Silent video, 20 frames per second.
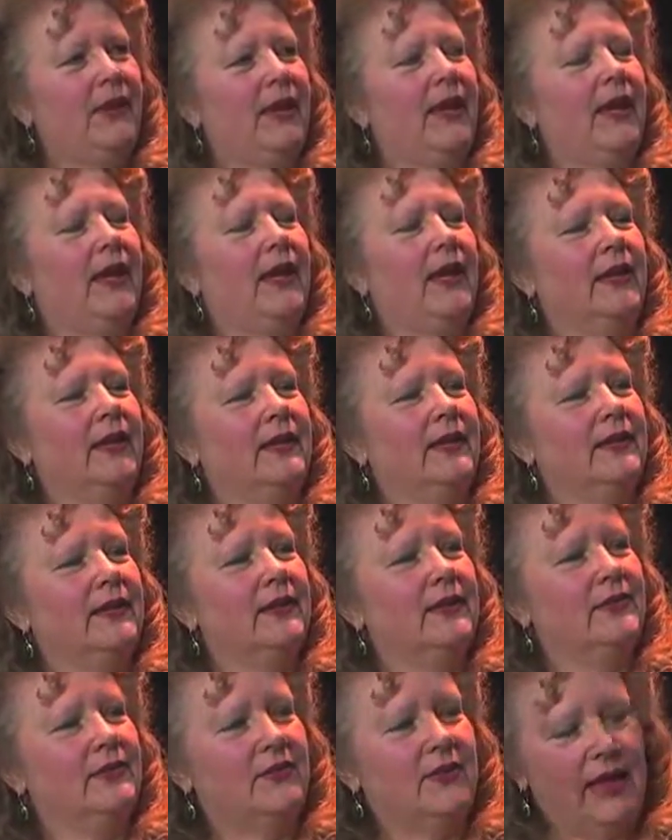
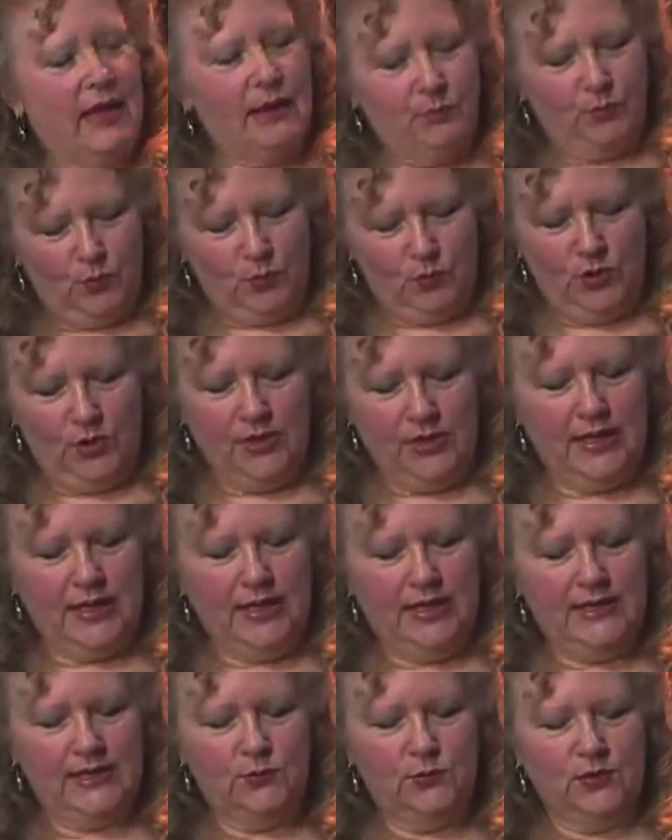and that board
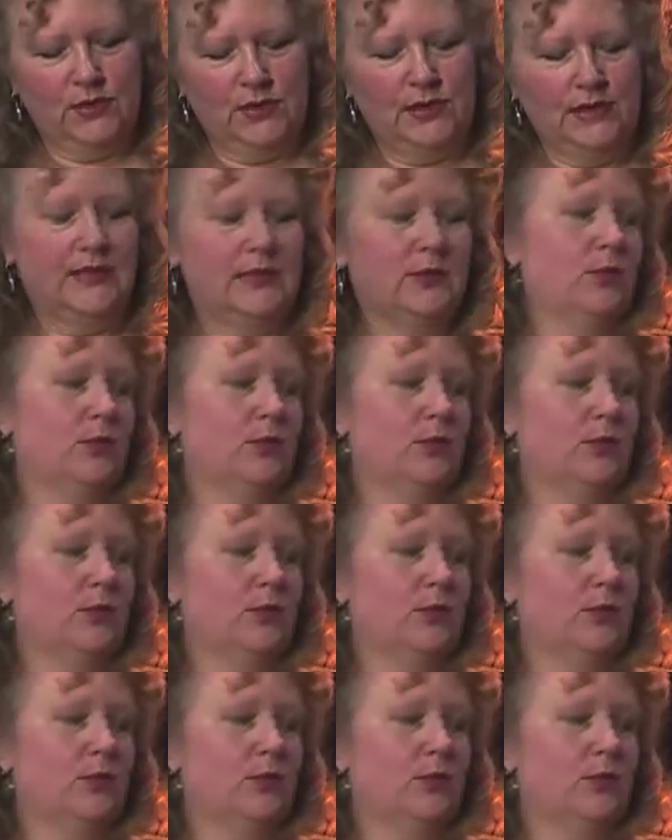has released